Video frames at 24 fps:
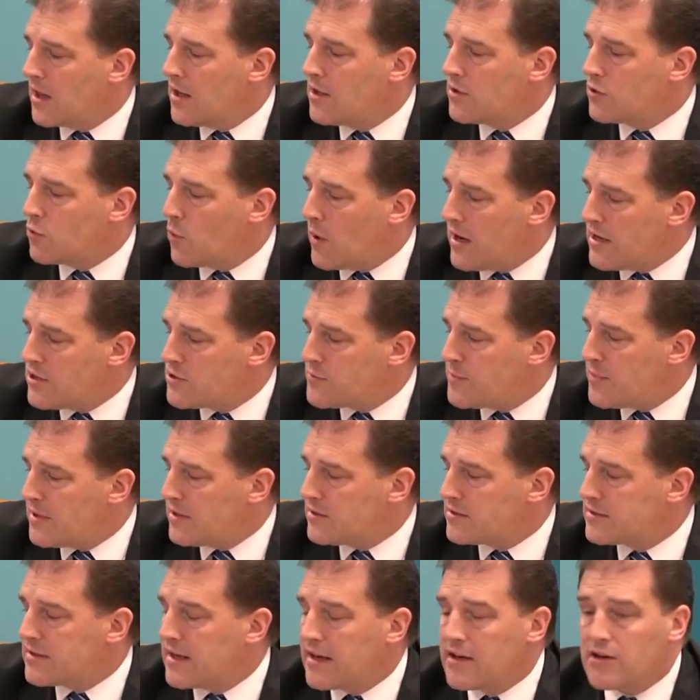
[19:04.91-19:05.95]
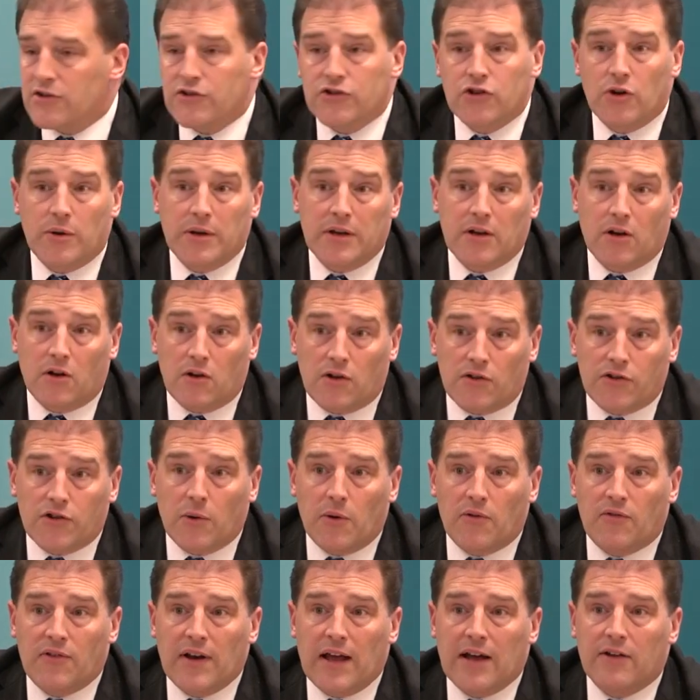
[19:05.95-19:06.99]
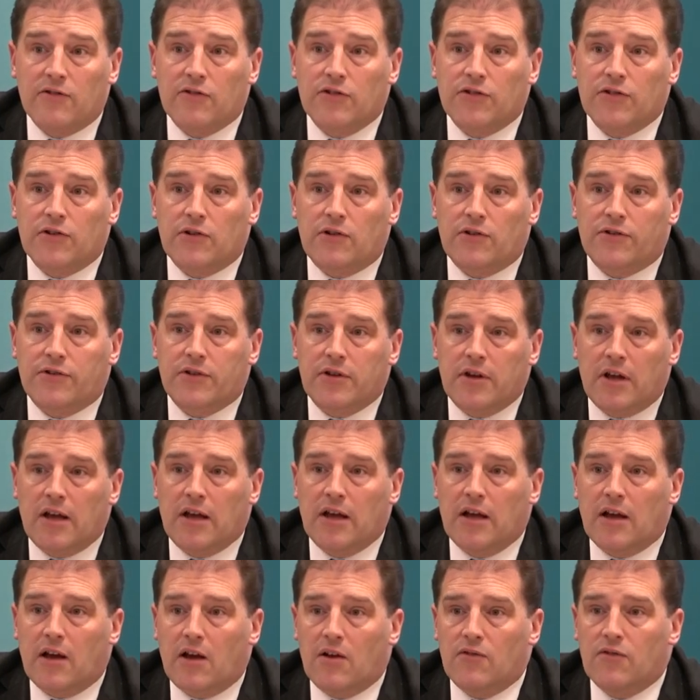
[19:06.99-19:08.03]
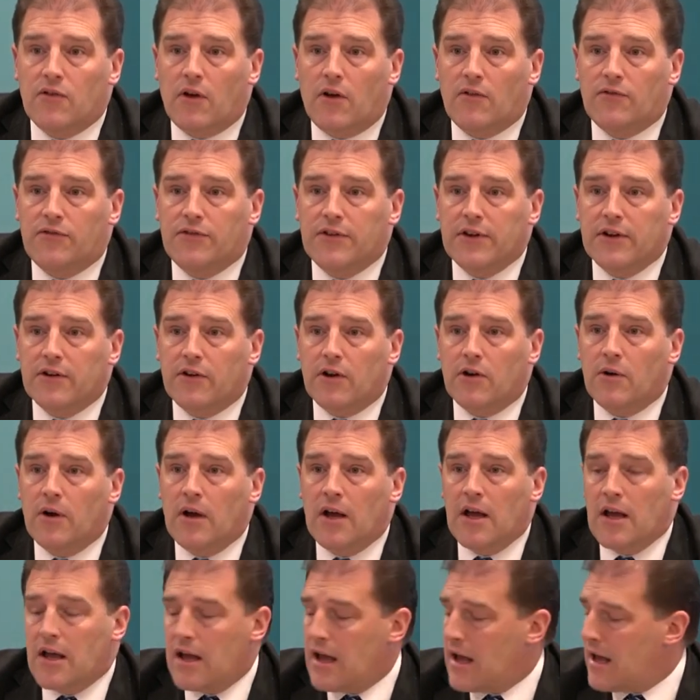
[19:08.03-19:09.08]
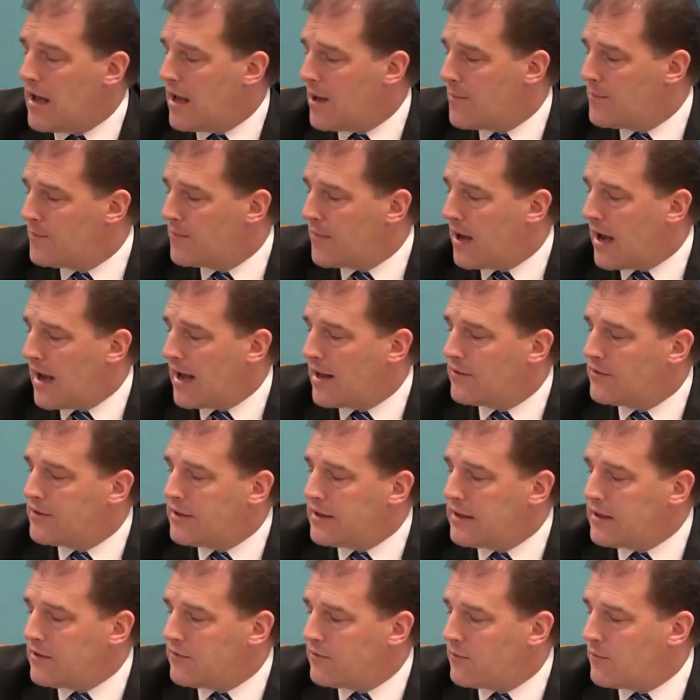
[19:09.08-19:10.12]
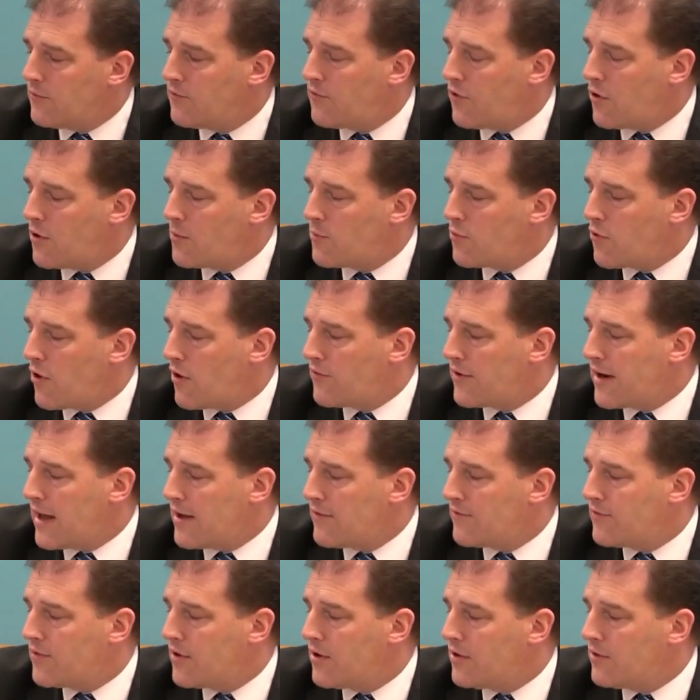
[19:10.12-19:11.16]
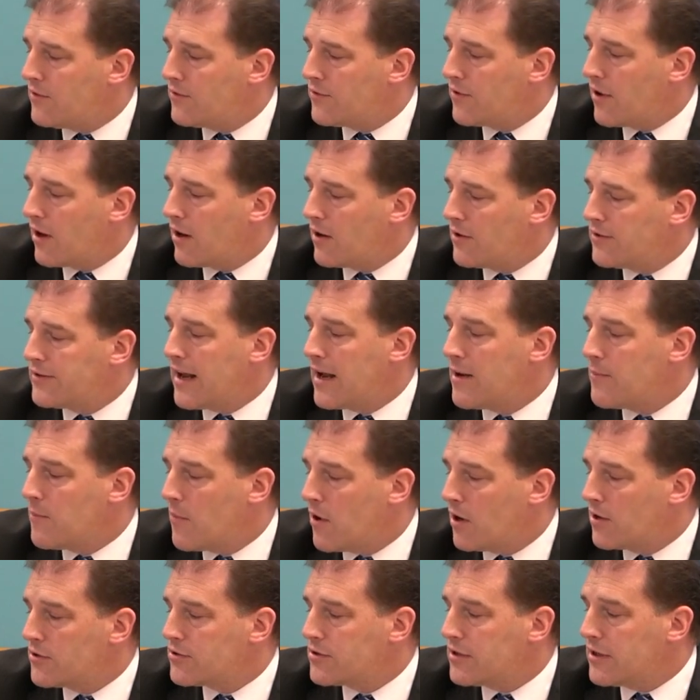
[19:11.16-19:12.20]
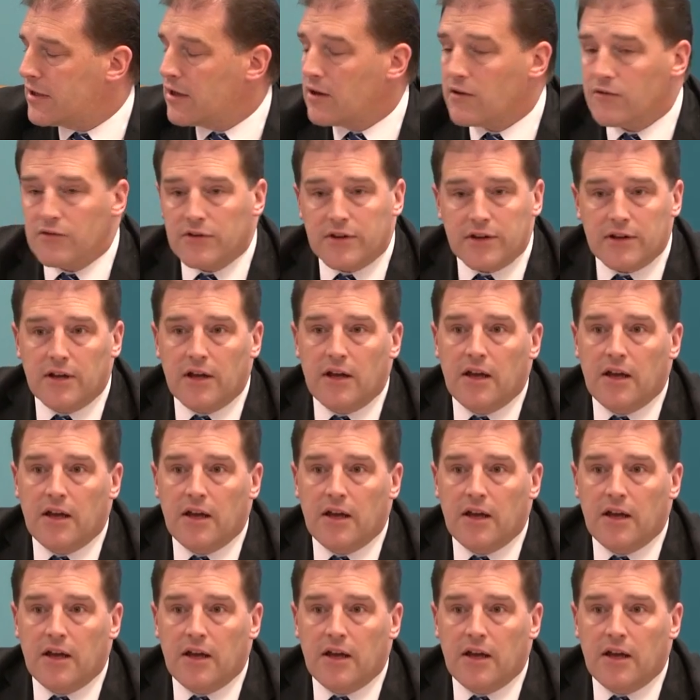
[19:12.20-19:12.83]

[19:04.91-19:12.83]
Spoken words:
The wage bills there showing also a flat result of zero, and the foreign profit outflows are down marginally over the